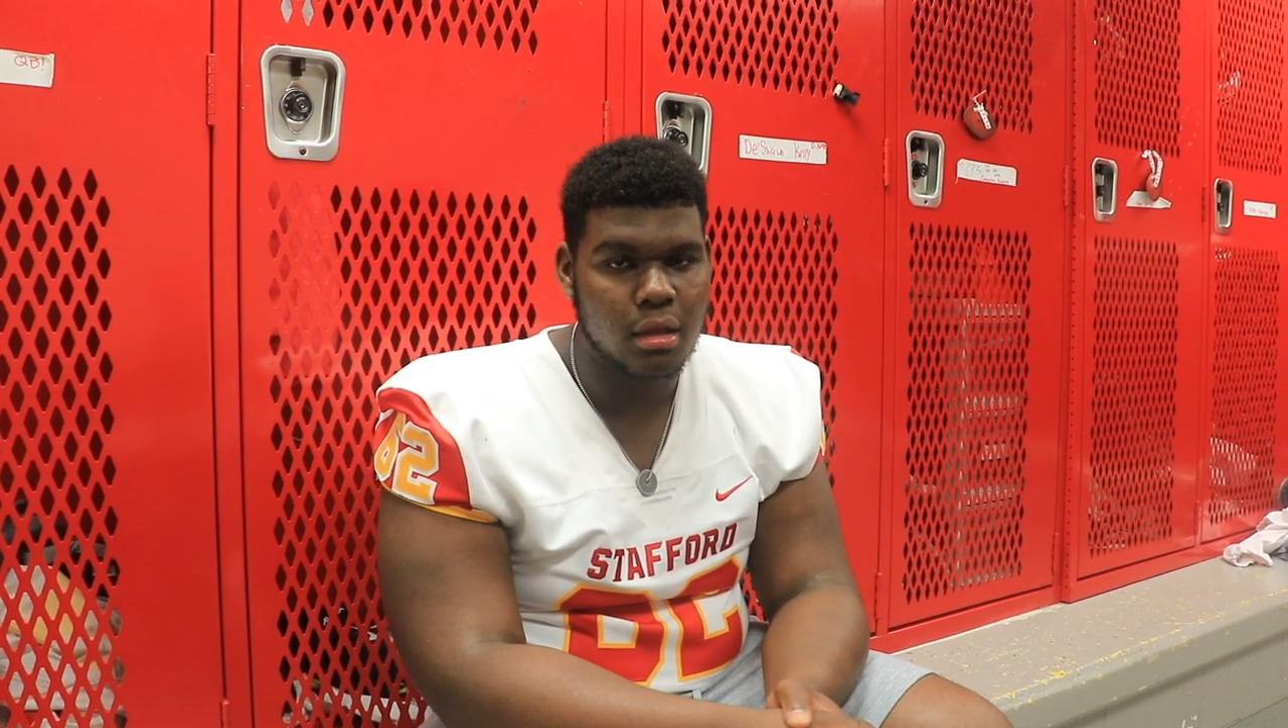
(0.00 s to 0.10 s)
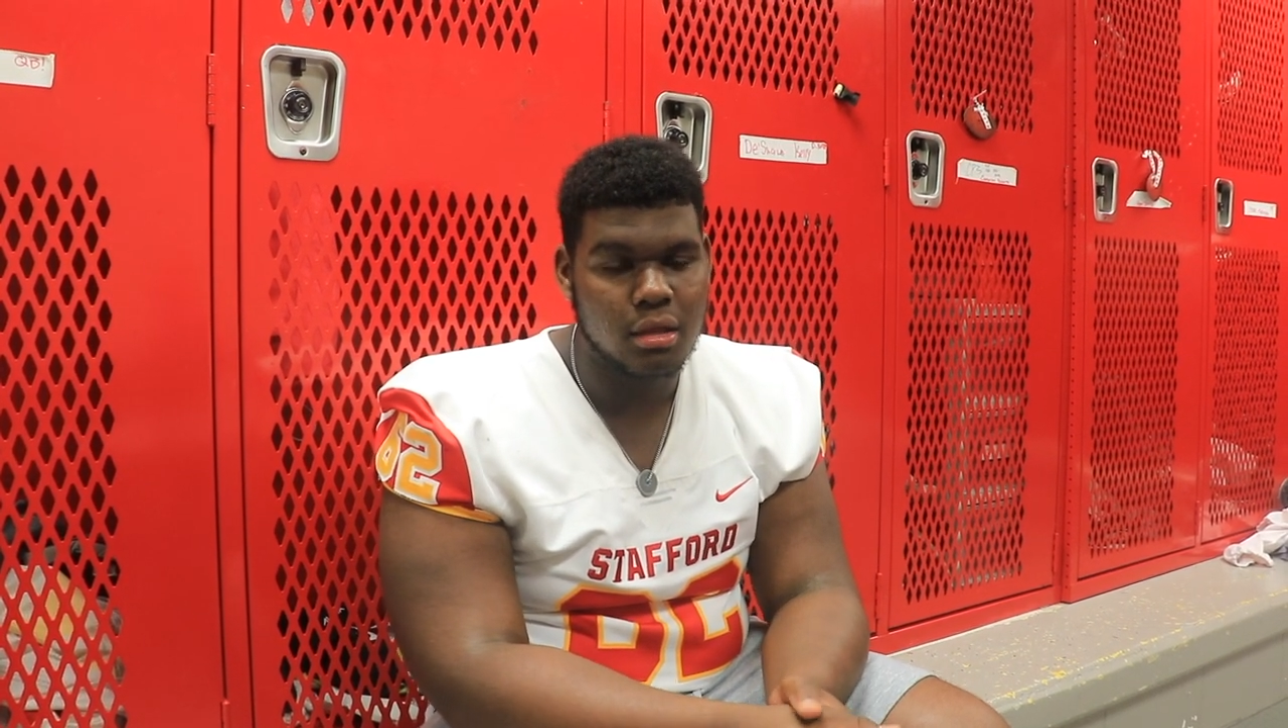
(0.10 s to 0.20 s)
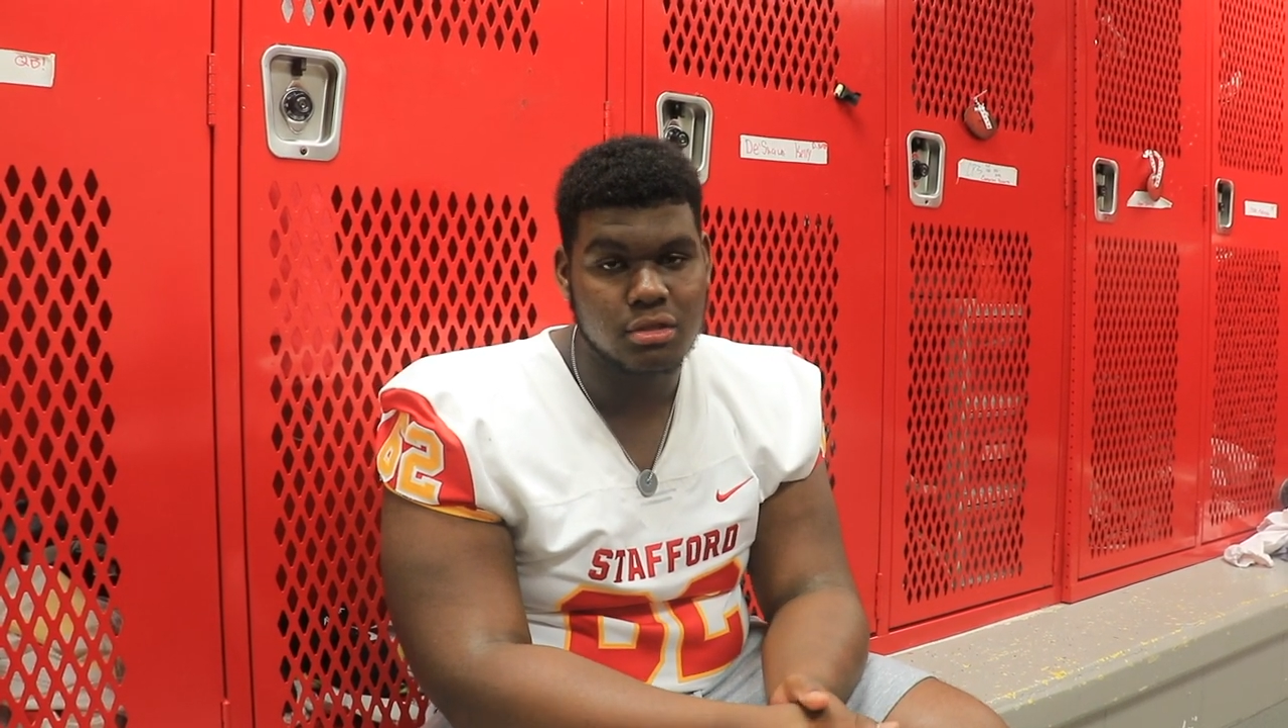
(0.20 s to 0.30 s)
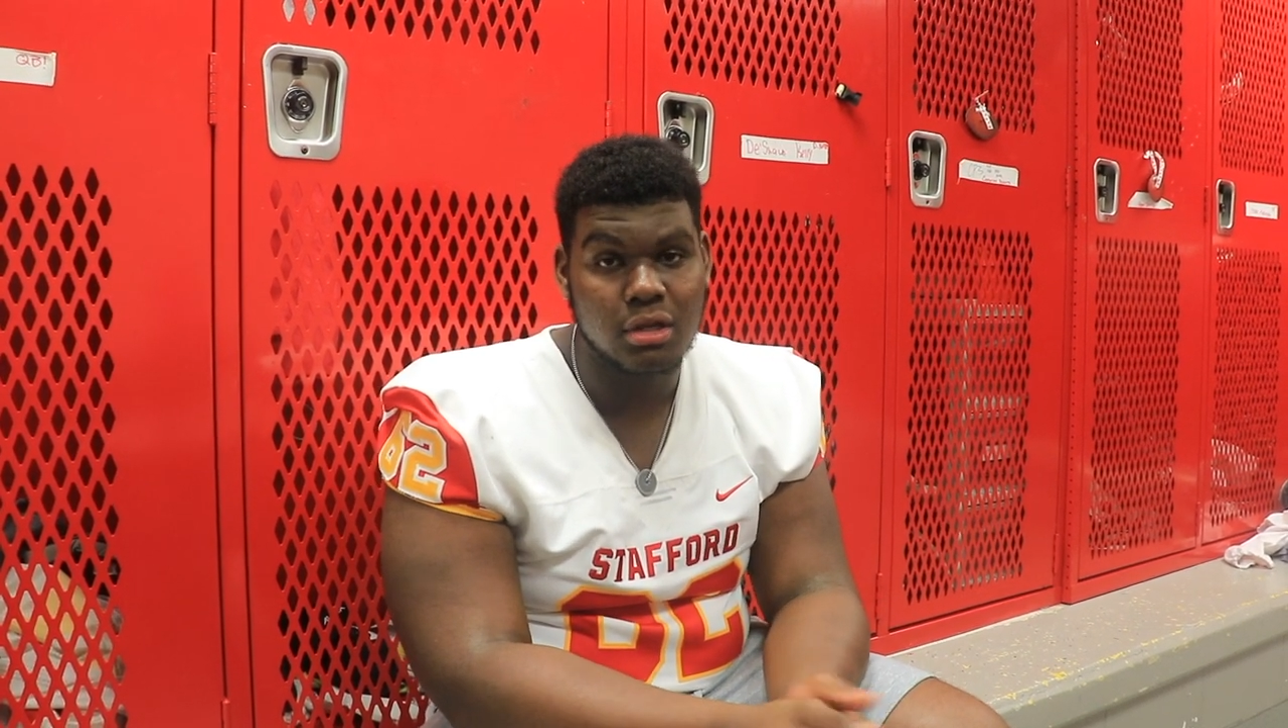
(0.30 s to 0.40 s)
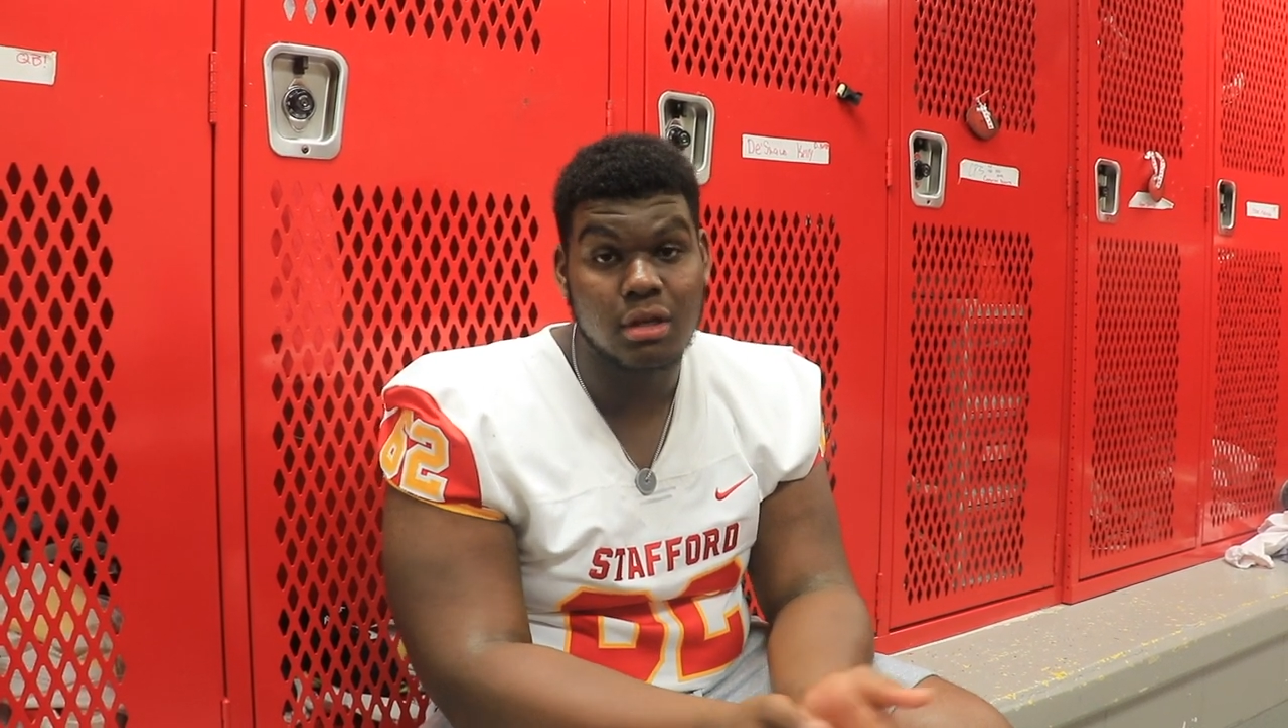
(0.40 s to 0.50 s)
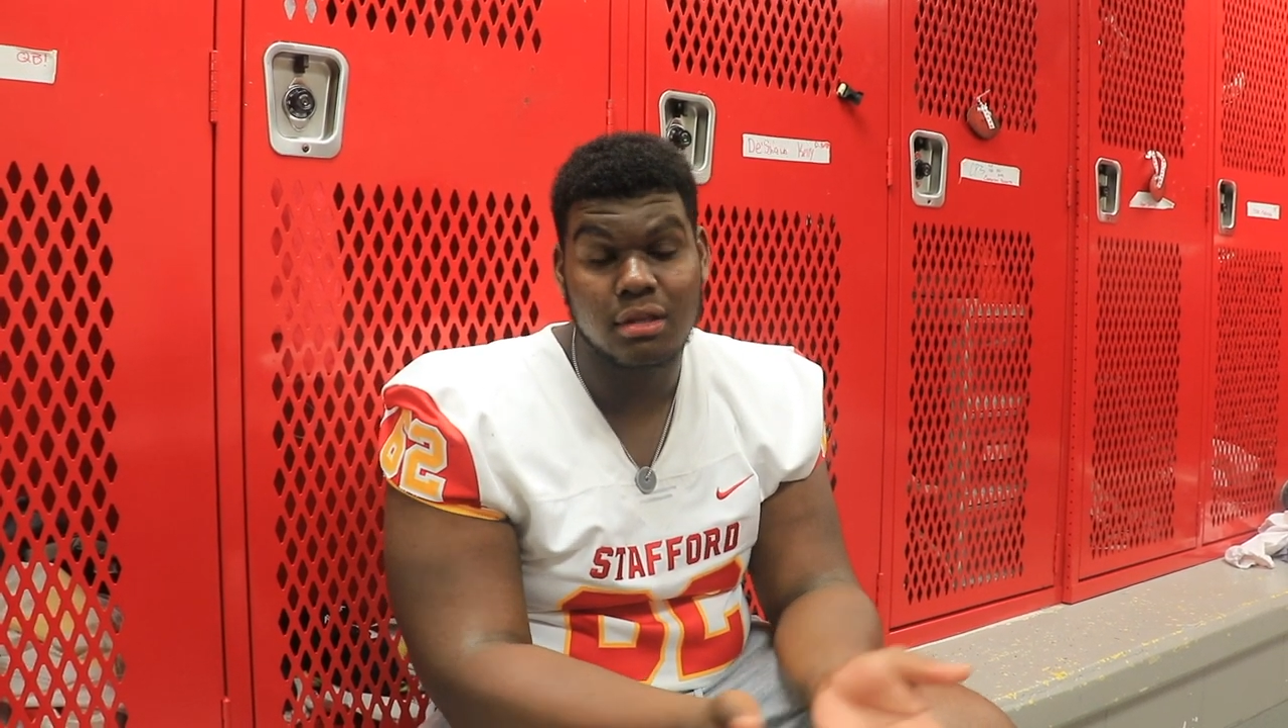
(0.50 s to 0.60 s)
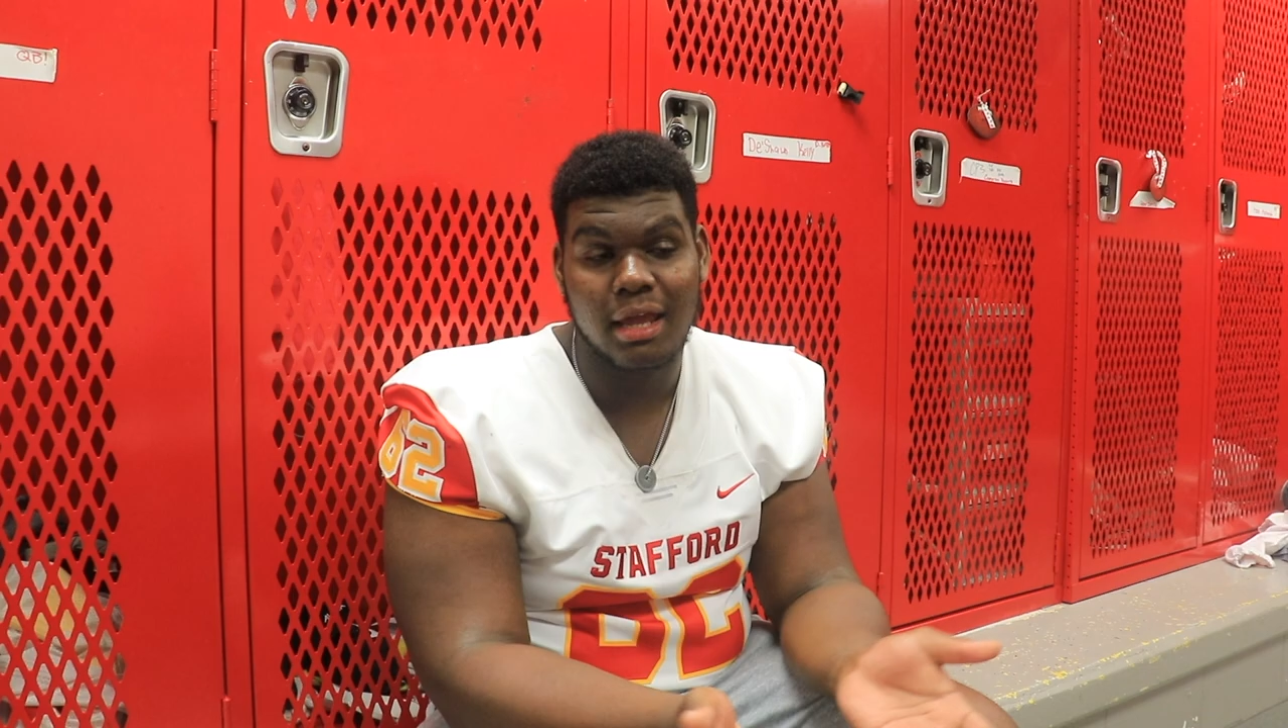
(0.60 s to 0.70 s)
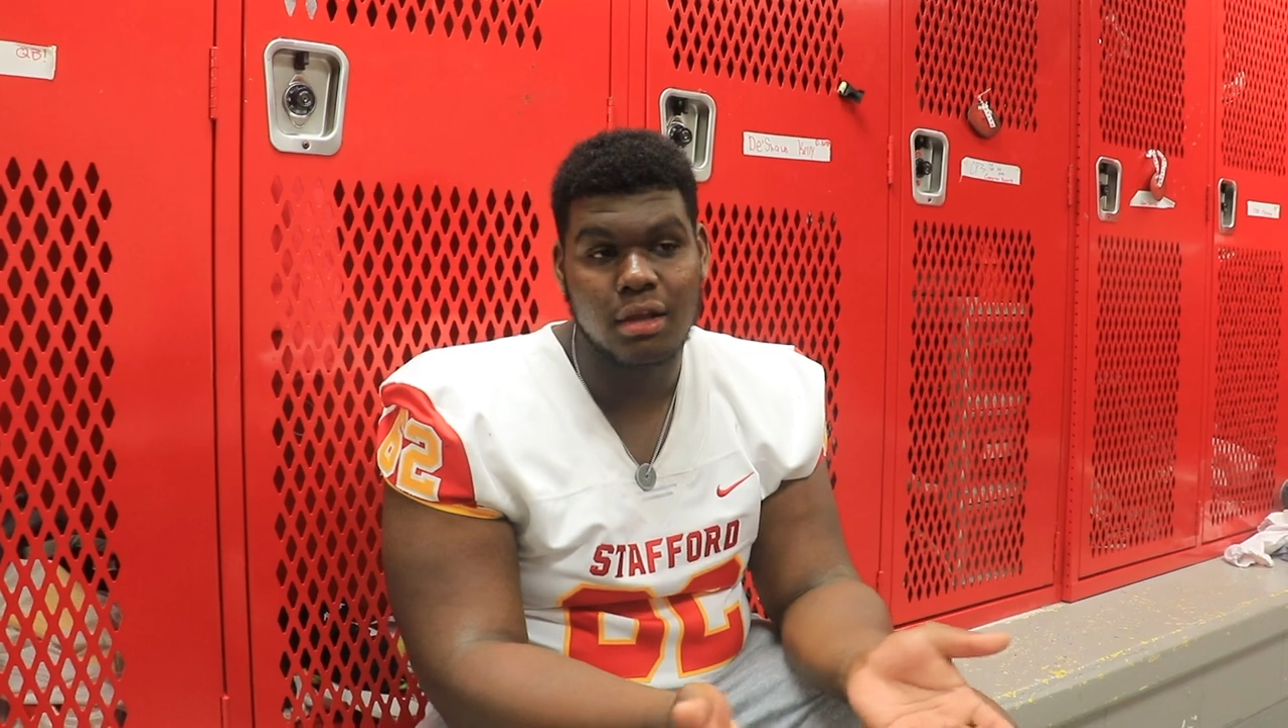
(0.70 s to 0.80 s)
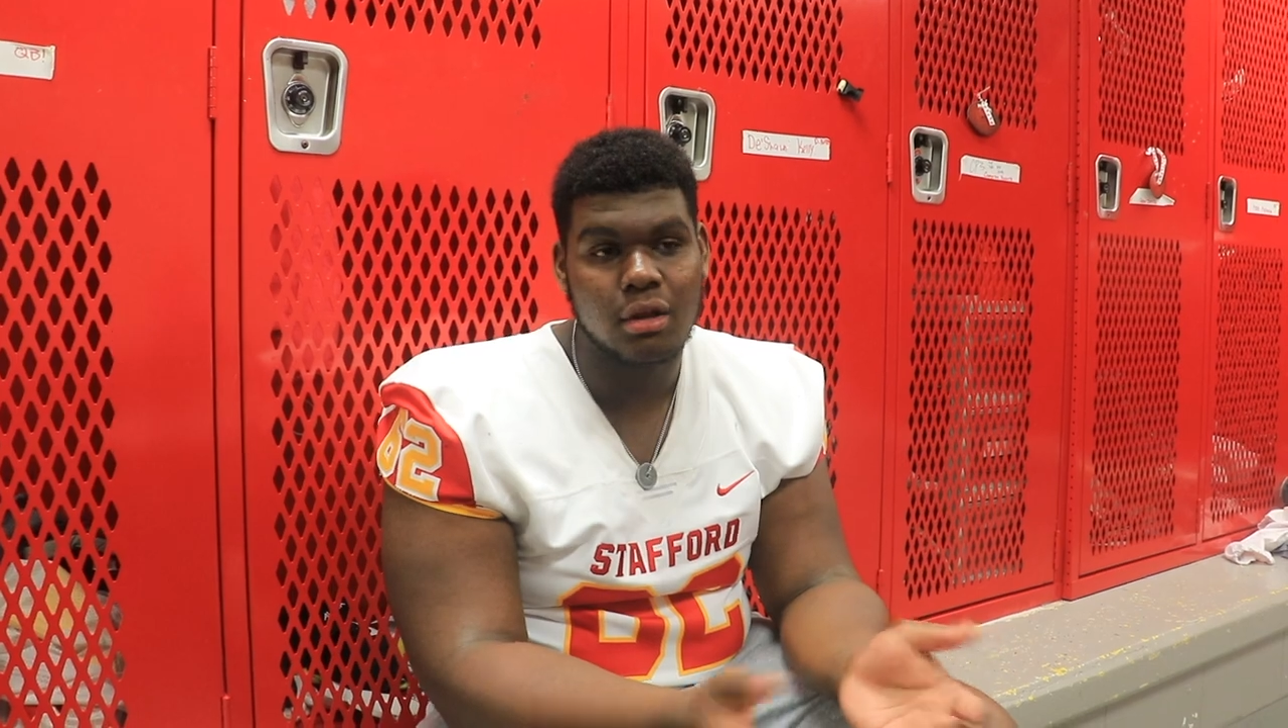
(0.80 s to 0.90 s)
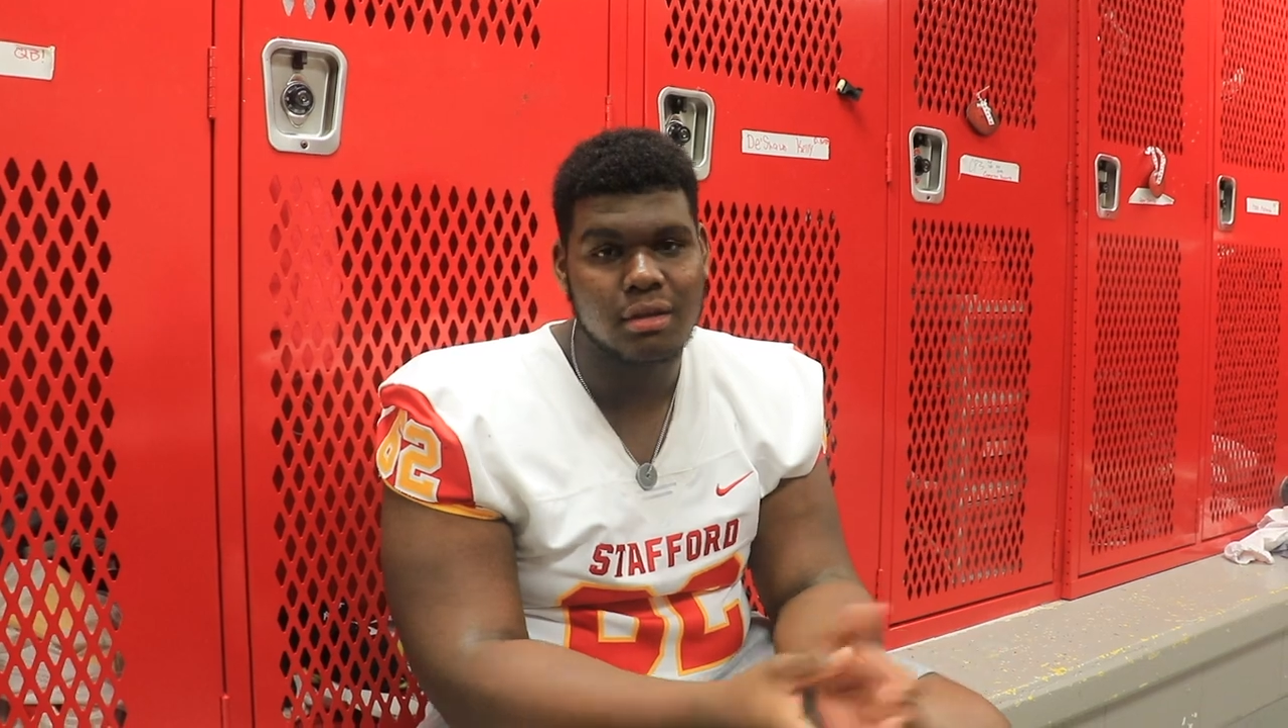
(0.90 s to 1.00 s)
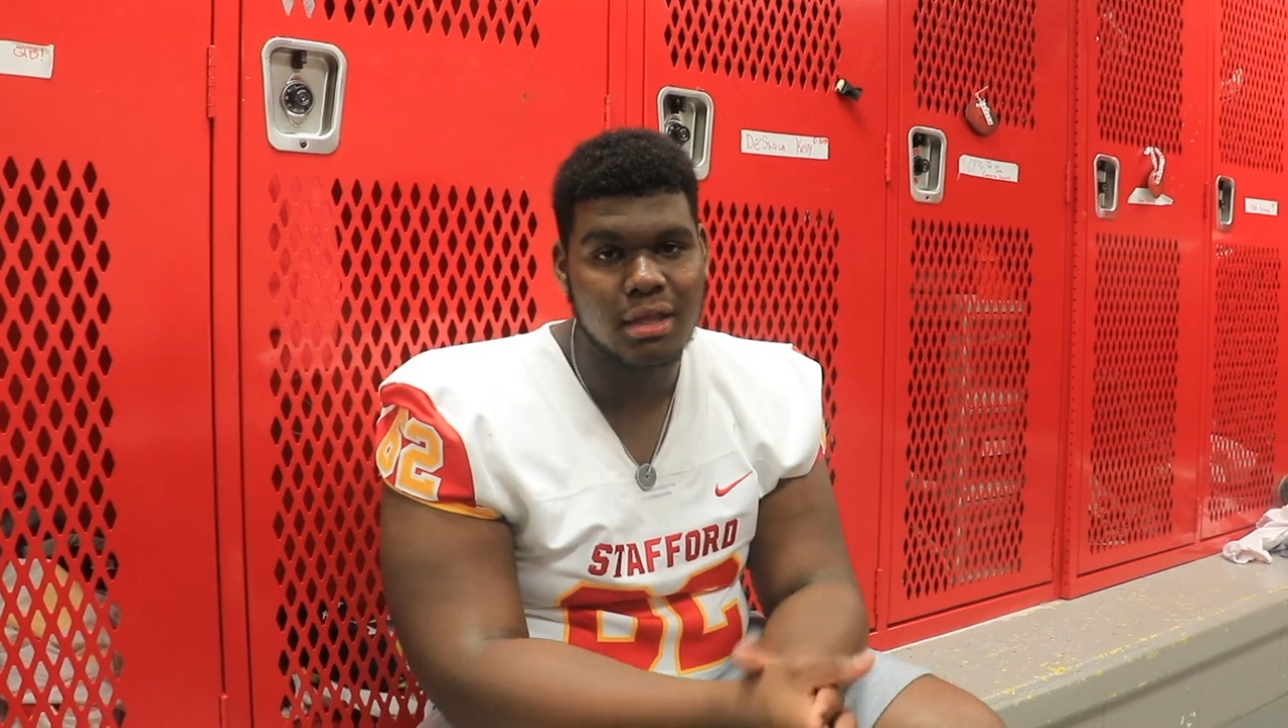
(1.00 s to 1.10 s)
so that they can know that